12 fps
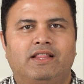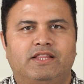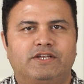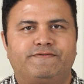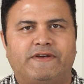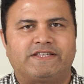
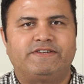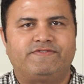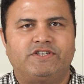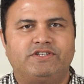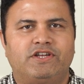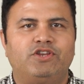This festive
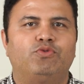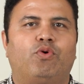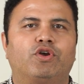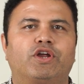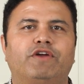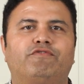season, you
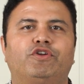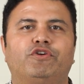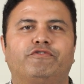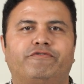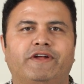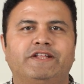want to gift it to
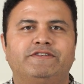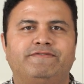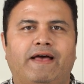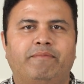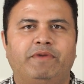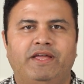your friends,
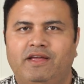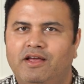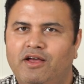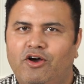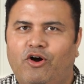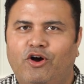family,
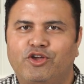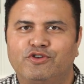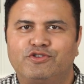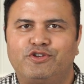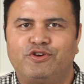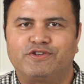or
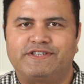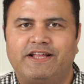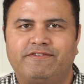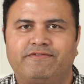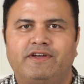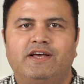use it
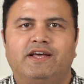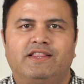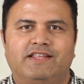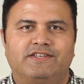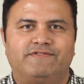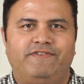yourself,
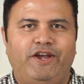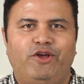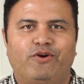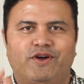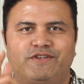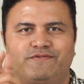this
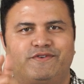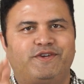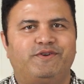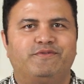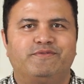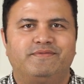video is for
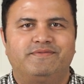you.